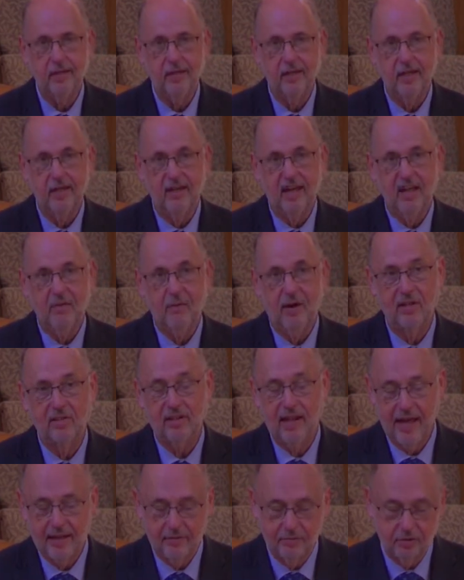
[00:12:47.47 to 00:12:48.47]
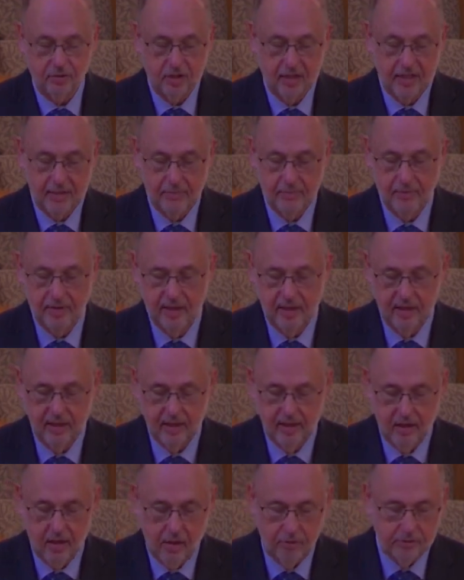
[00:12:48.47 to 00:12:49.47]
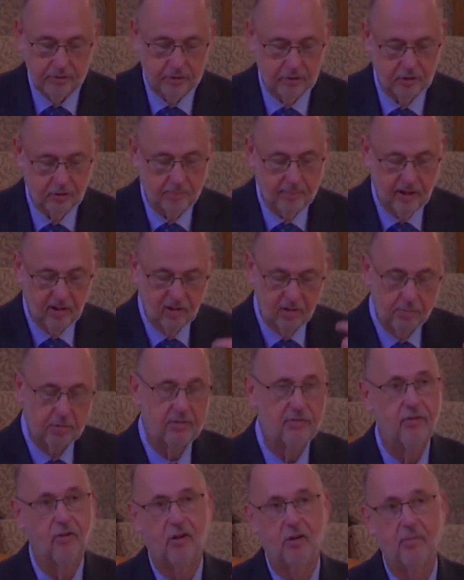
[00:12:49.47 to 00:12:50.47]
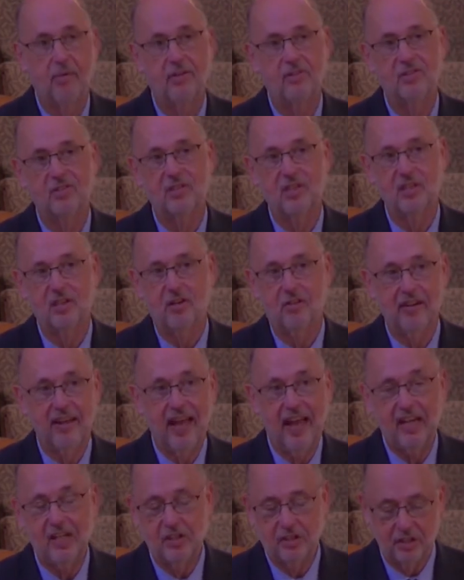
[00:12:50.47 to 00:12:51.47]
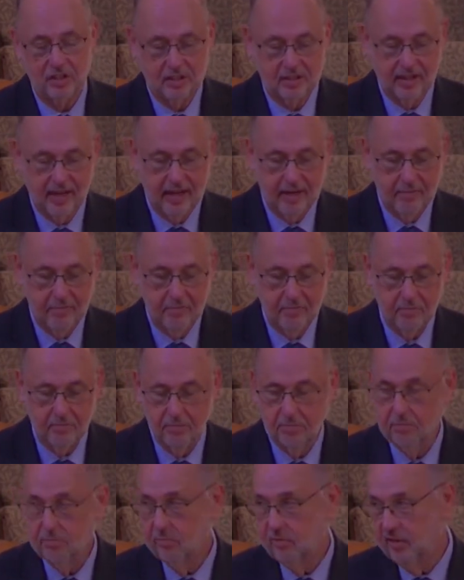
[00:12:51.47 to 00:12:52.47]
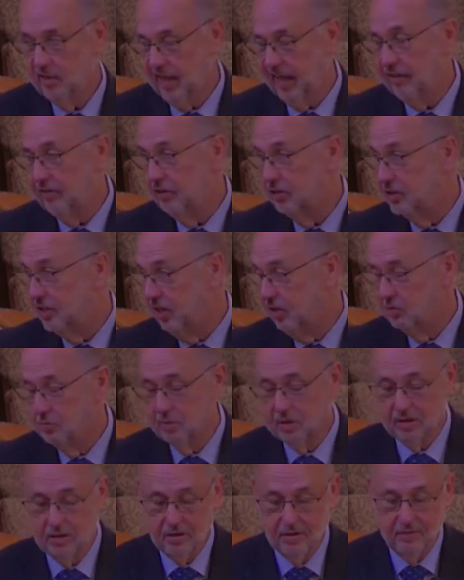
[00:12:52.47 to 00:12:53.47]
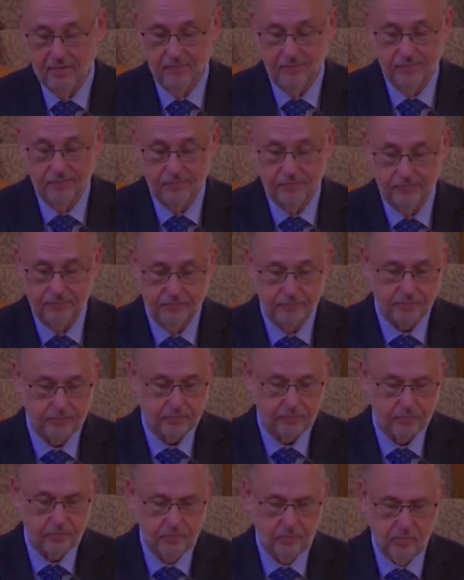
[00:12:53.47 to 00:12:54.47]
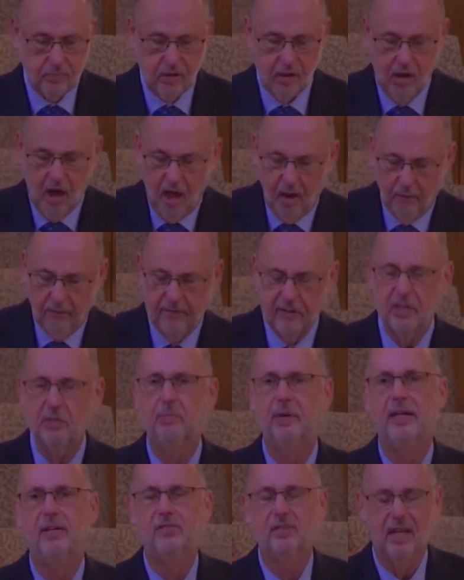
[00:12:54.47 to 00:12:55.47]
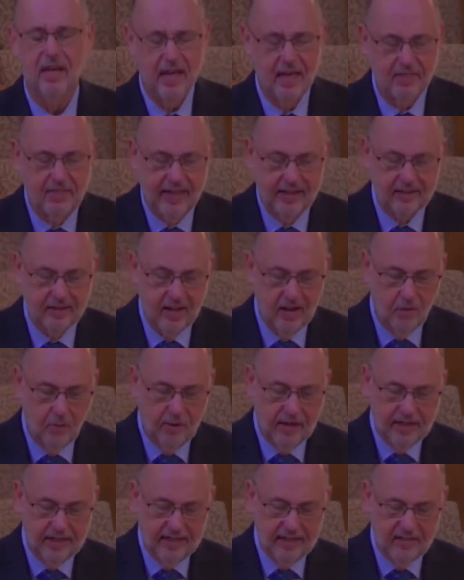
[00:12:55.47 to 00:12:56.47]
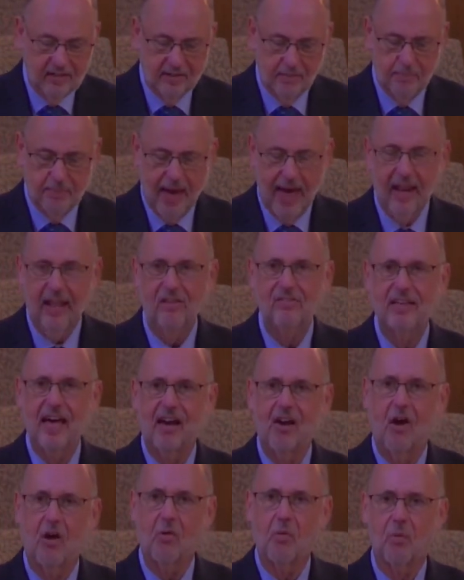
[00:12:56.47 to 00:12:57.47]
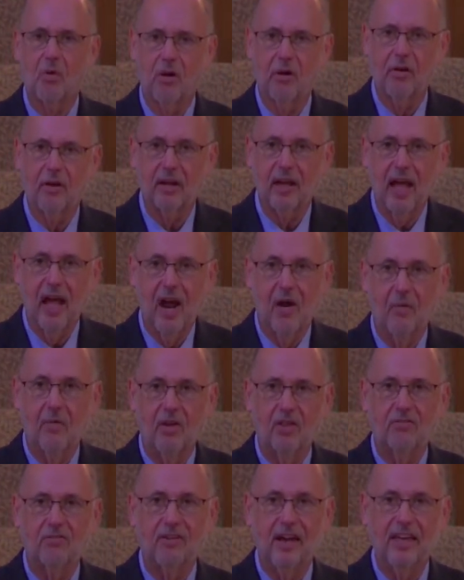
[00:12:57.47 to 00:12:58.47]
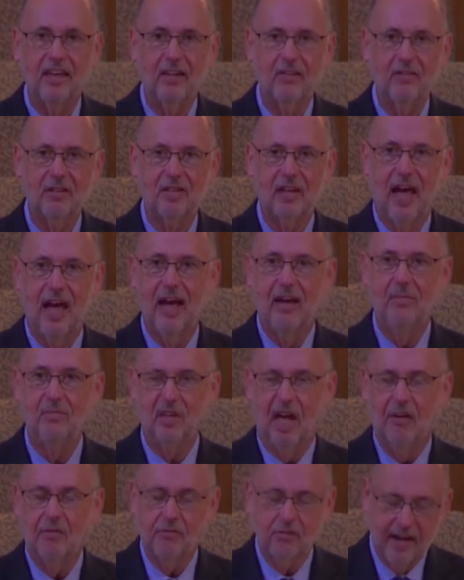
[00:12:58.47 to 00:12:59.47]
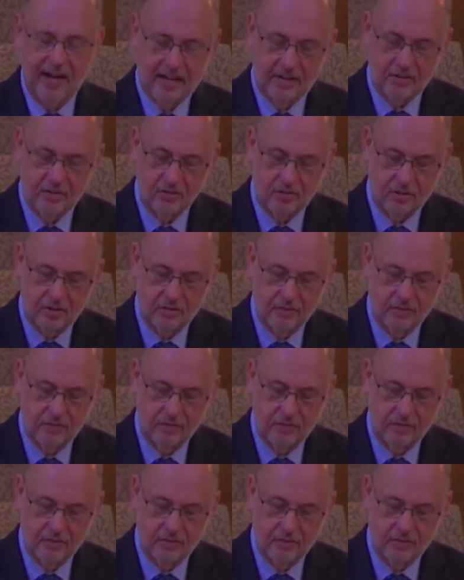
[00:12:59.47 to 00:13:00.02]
Likewise, lack of sleep alters your mental performance, your reaction time, and your judgment. All of which means that we need to balance out our work with regular times of rest.